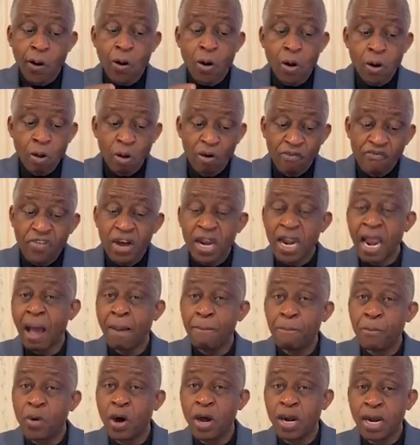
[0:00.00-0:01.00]
Honor your
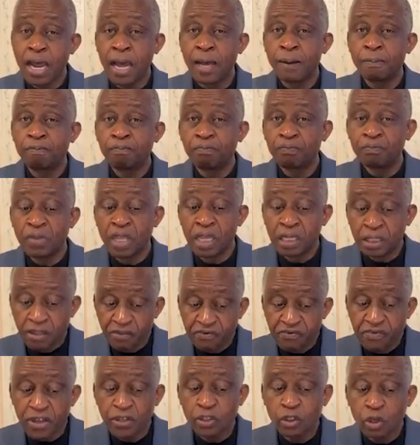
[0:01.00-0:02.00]
father and mother
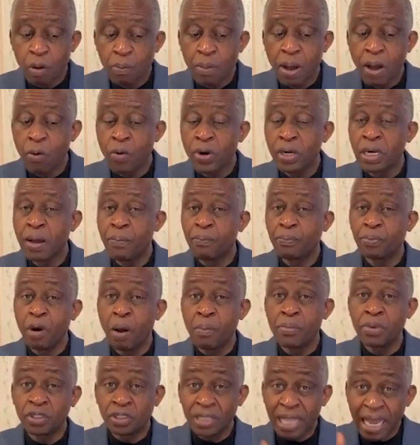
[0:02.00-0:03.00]
is the first command with a
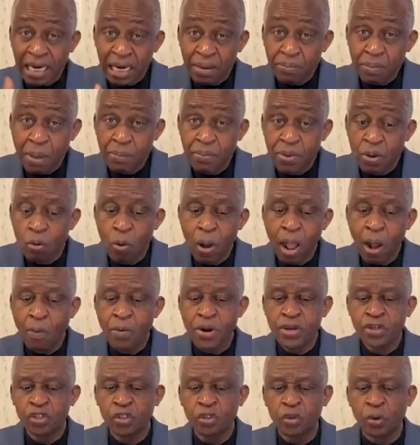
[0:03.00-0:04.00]
promise that it may be
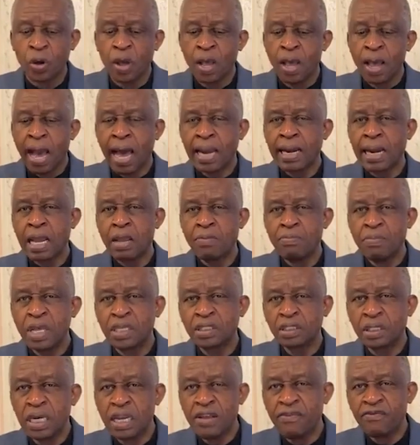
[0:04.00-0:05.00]
well with you and that you
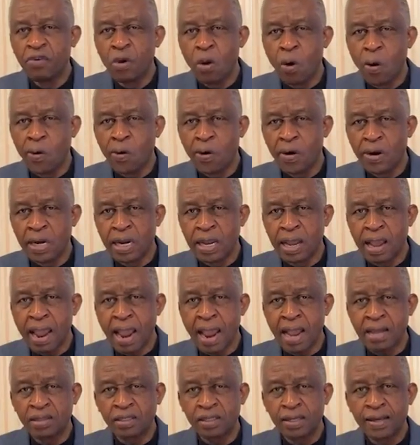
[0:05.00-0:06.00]
may live long on the
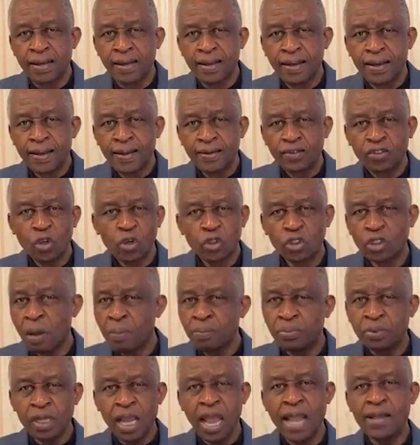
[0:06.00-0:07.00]
earth. So
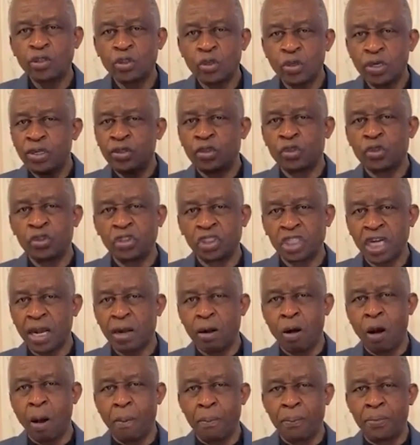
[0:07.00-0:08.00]
sometimes you need to
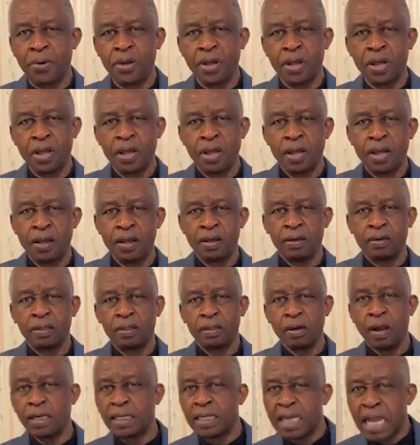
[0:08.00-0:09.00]
check up,
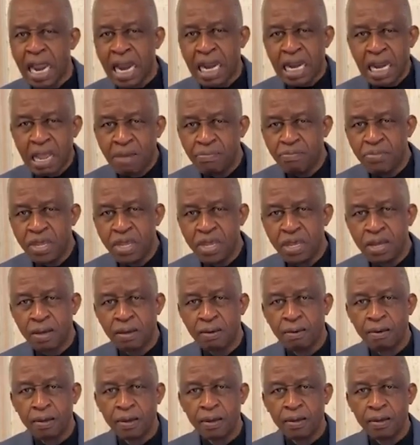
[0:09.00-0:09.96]
not the enemy.